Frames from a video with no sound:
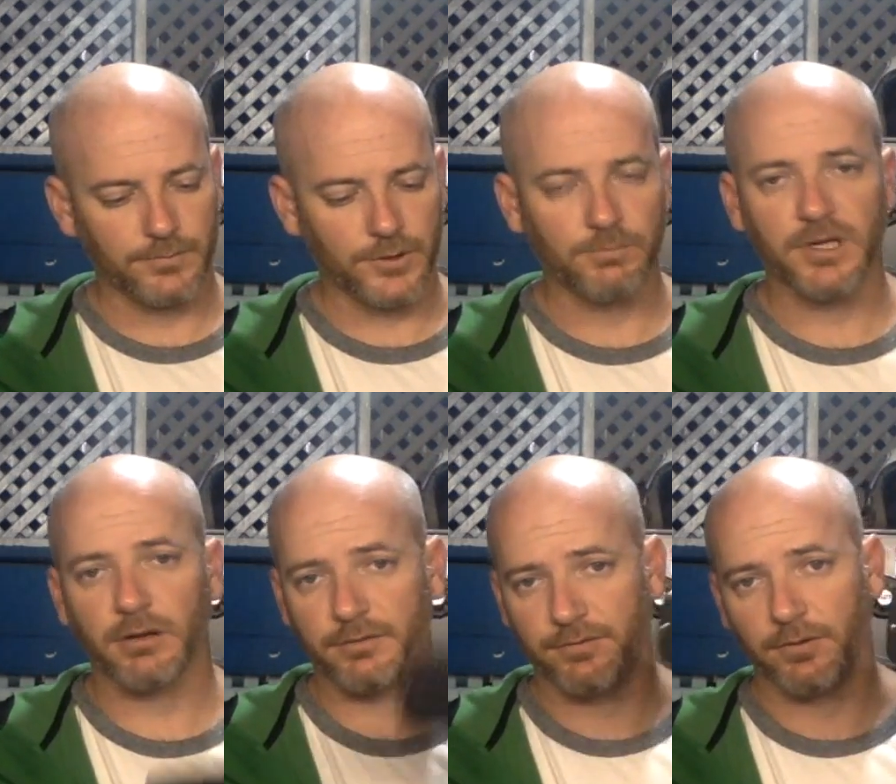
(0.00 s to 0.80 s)
you'd be
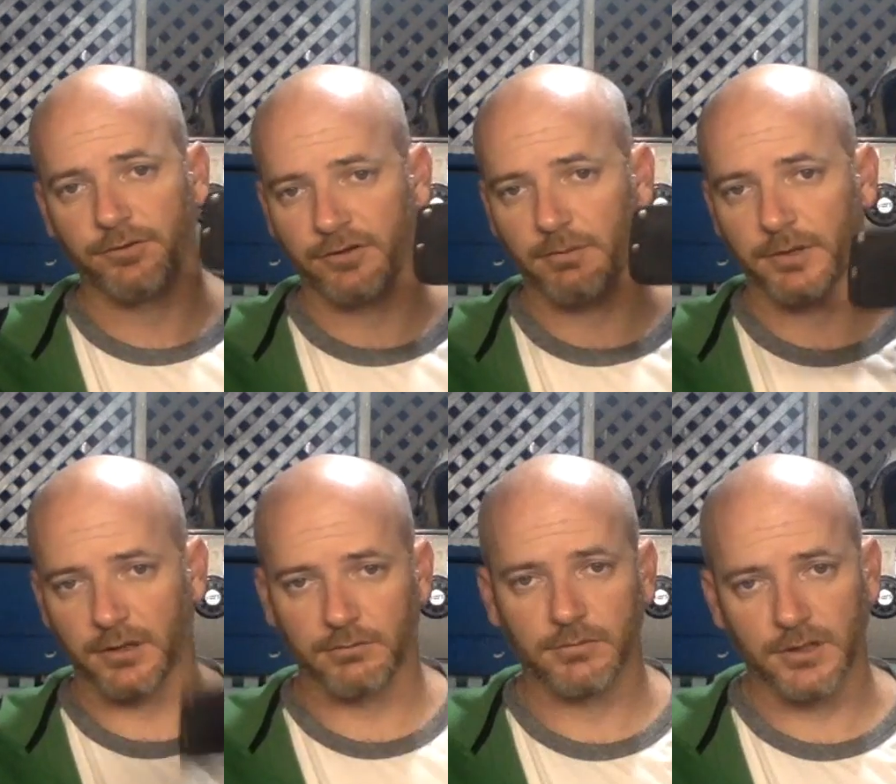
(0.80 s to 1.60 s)
able to find something,
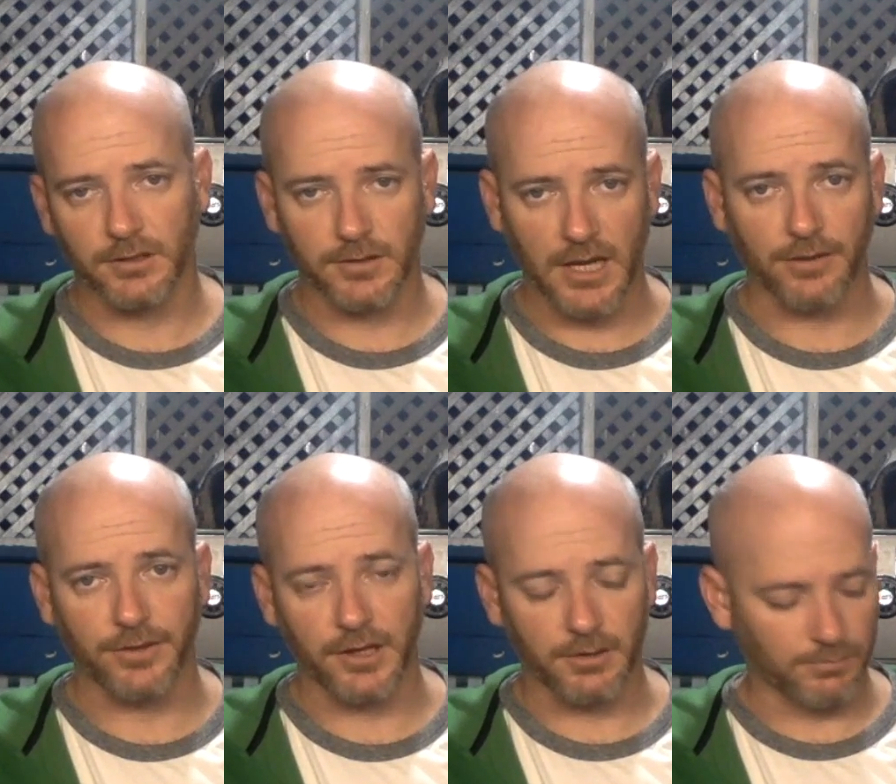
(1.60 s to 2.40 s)
you know, out
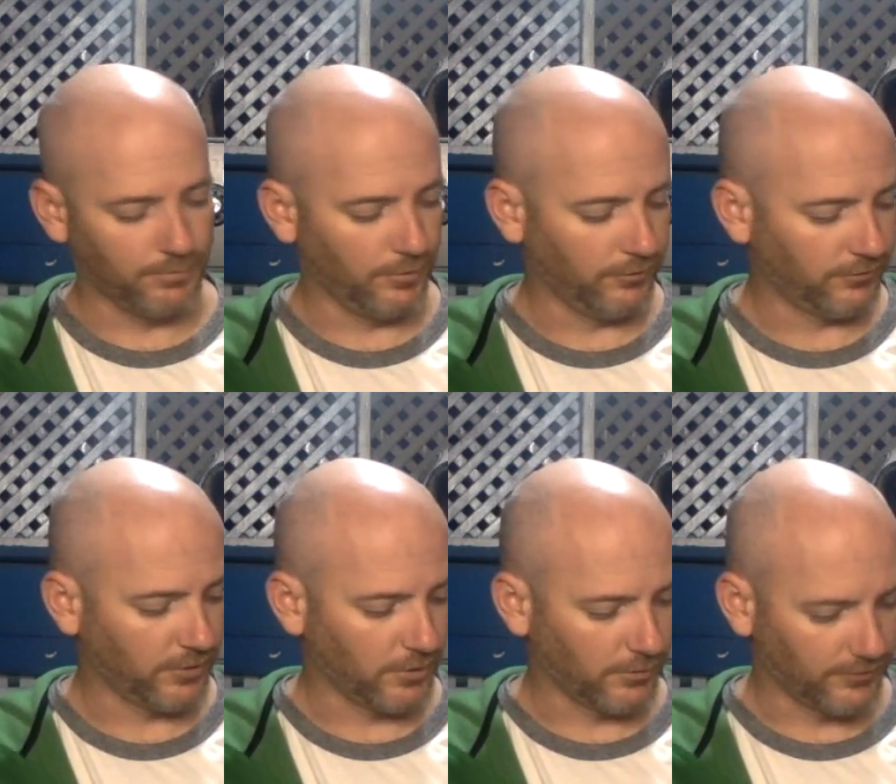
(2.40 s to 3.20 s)
there.
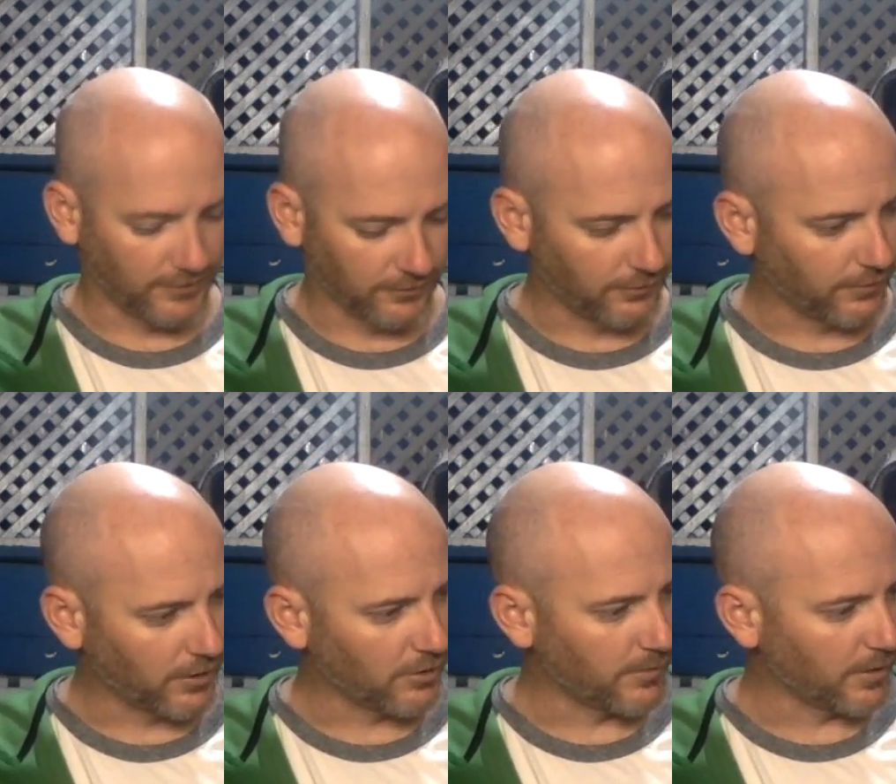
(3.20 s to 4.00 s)
Personally, I was actually
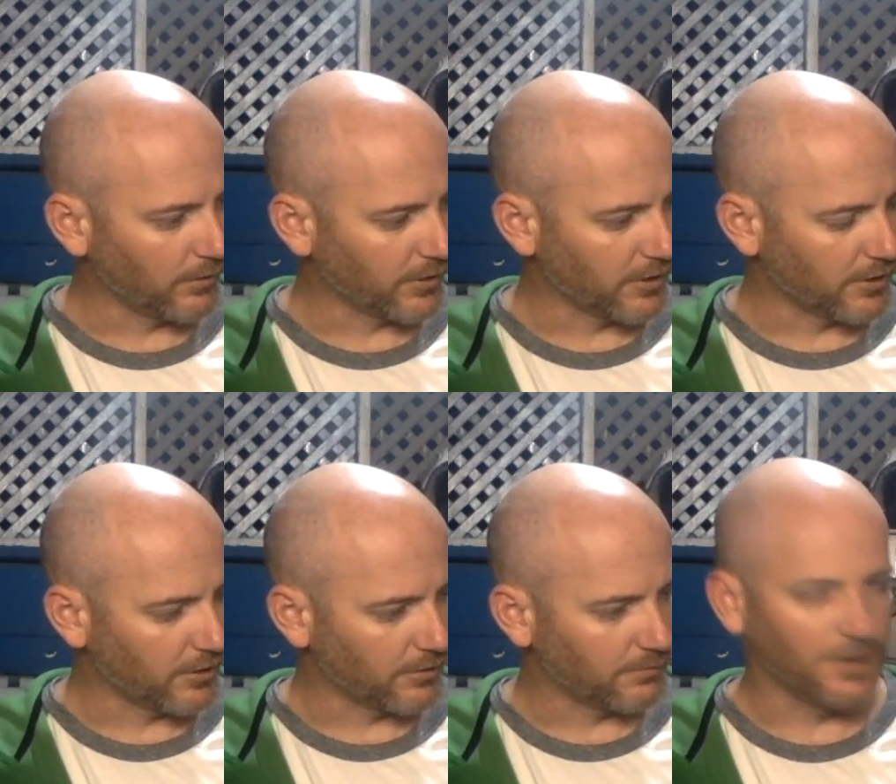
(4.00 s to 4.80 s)
thinking about like
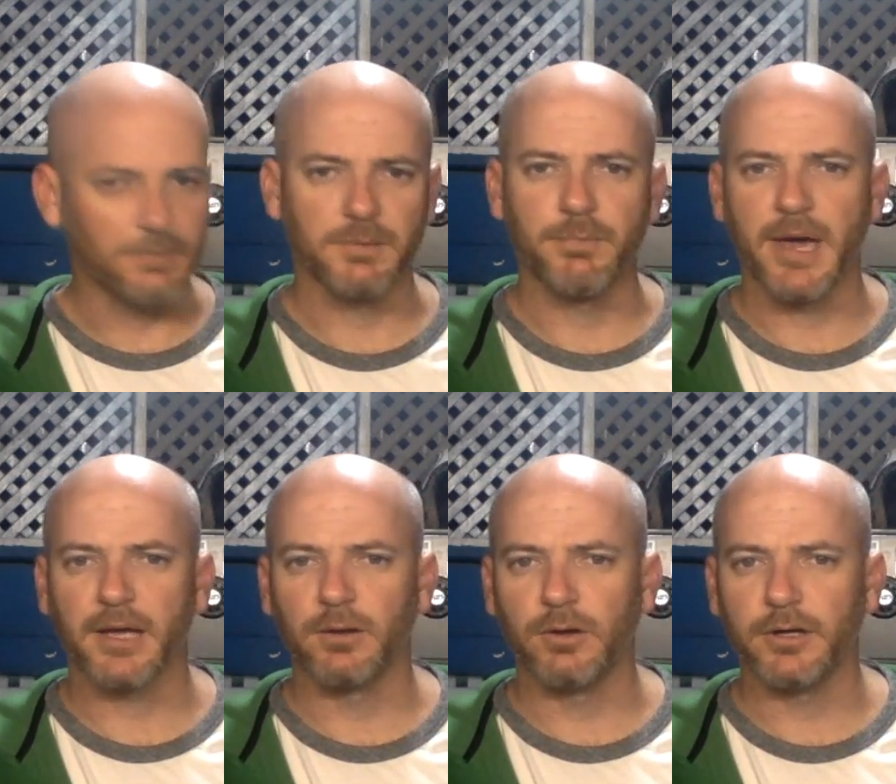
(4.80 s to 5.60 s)
maybe a
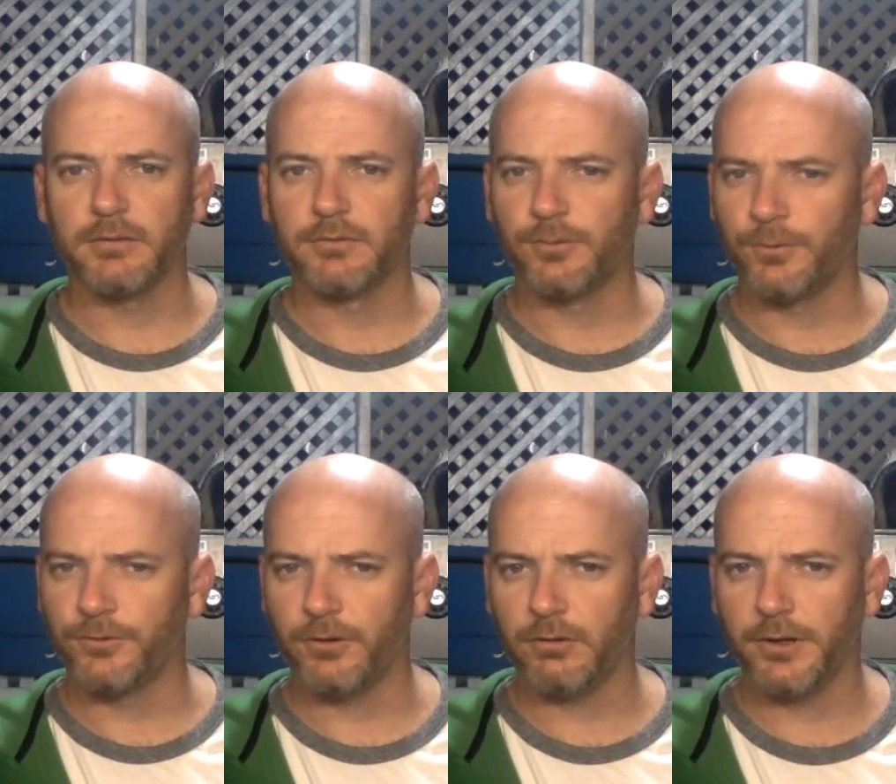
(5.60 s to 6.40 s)
Maglite
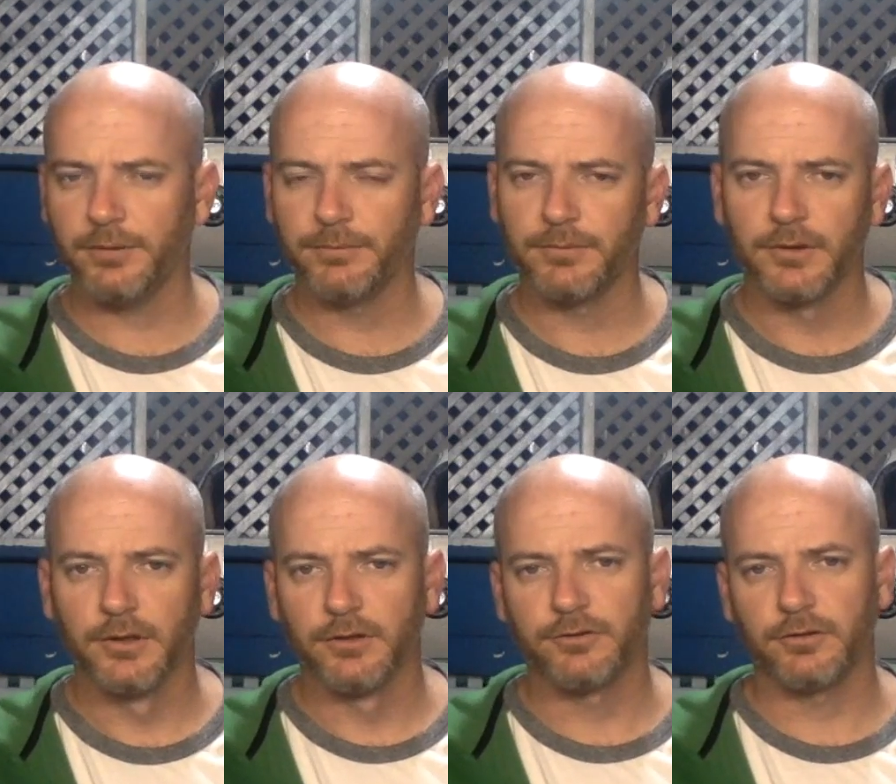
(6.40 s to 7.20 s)
torch holder.
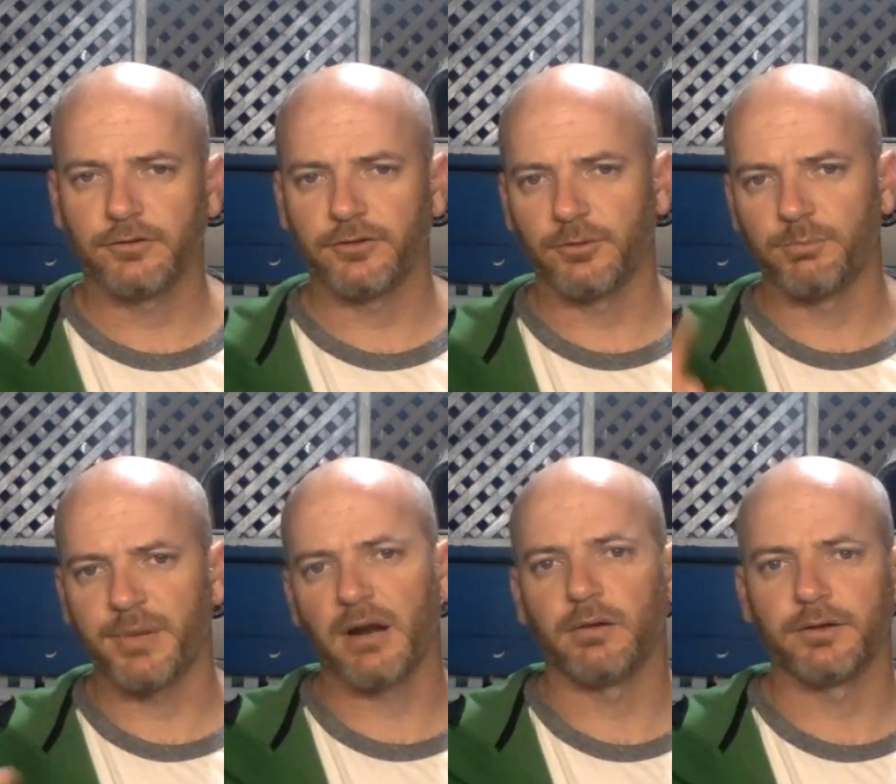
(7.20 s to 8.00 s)
As long as you're not
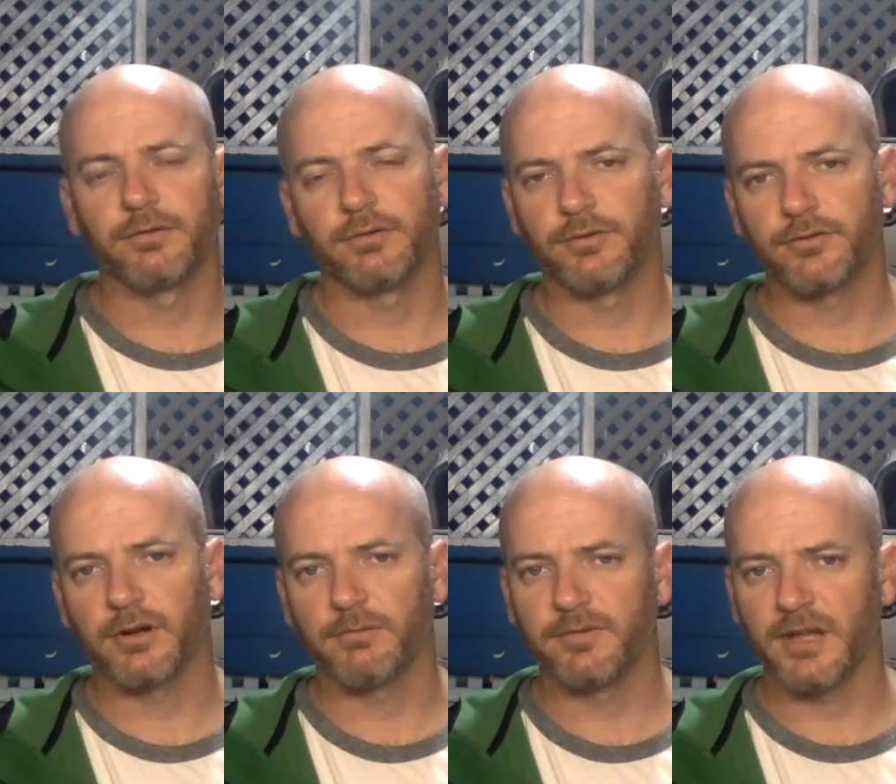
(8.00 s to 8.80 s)
barreling through the
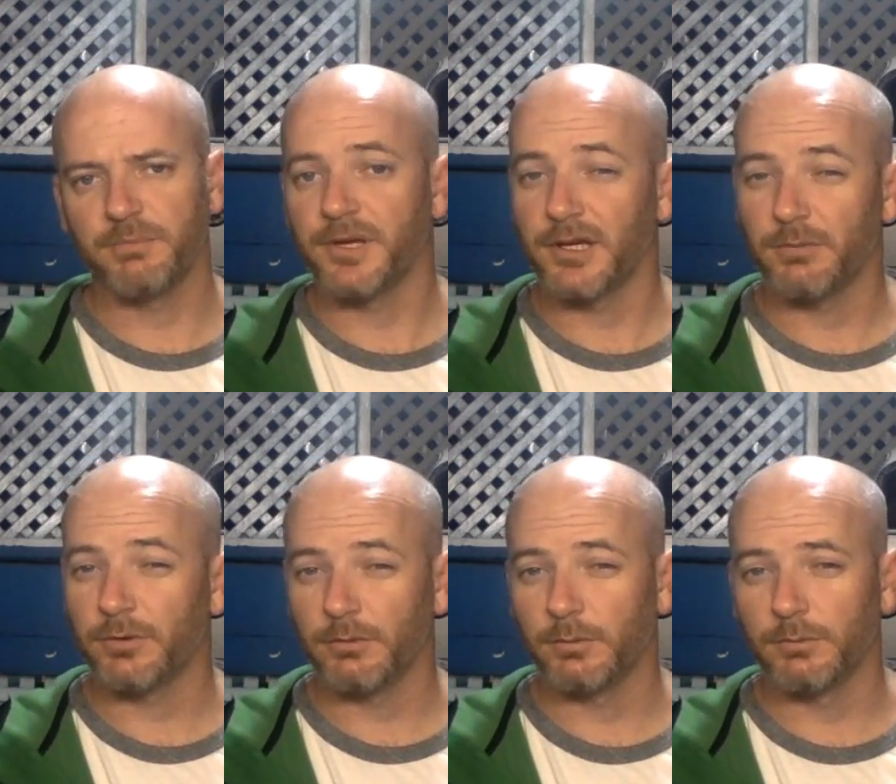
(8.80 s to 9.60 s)
scrub flat bicky, it
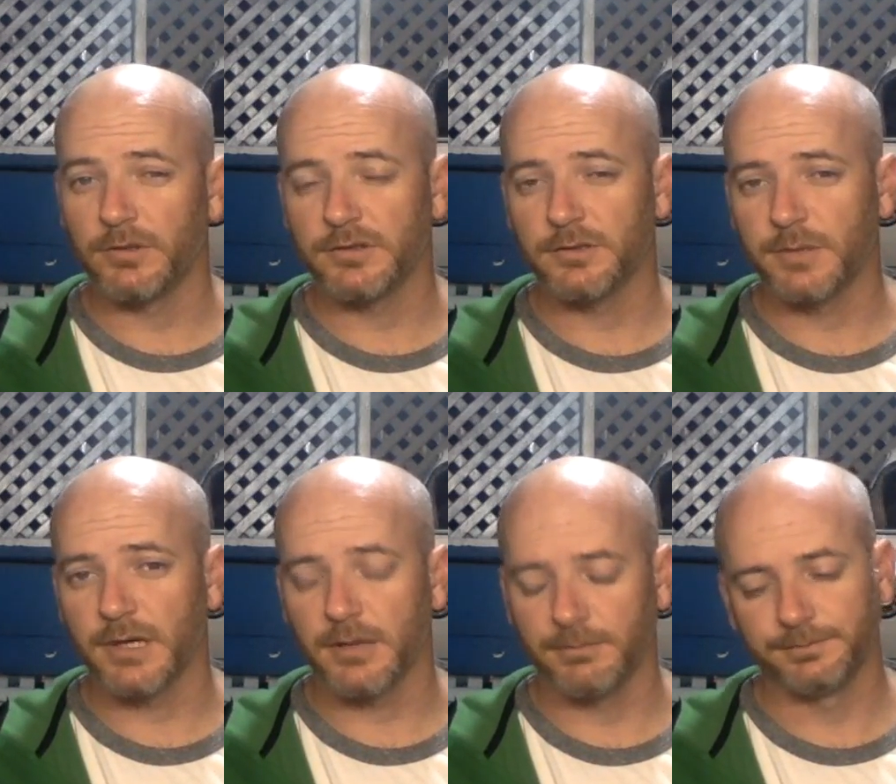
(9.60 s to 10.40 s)
probably wouldn't be too
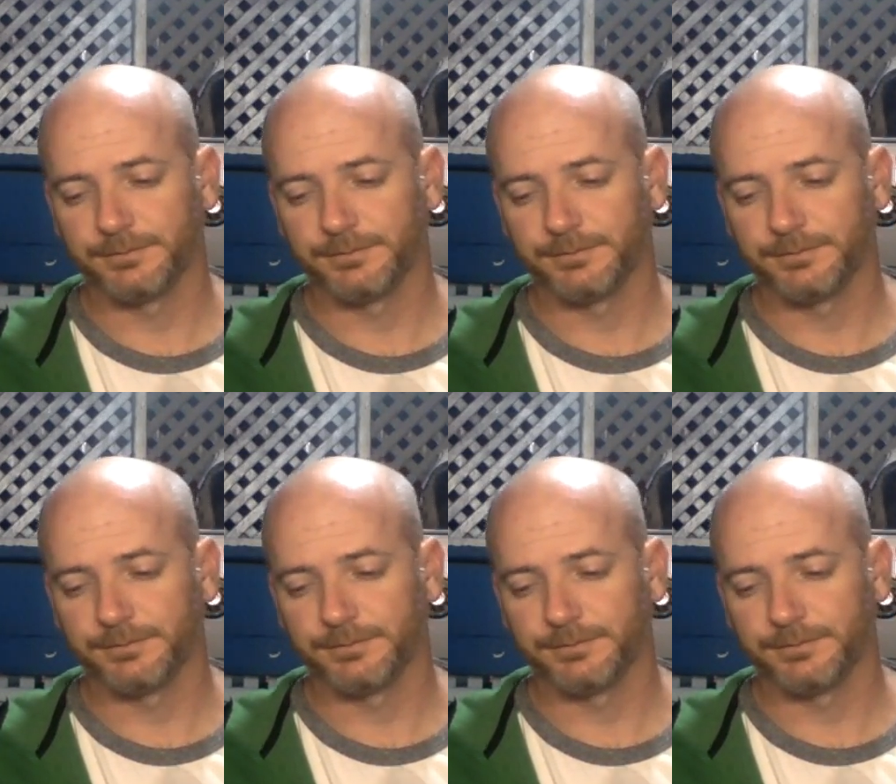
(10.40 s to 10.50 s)
bad.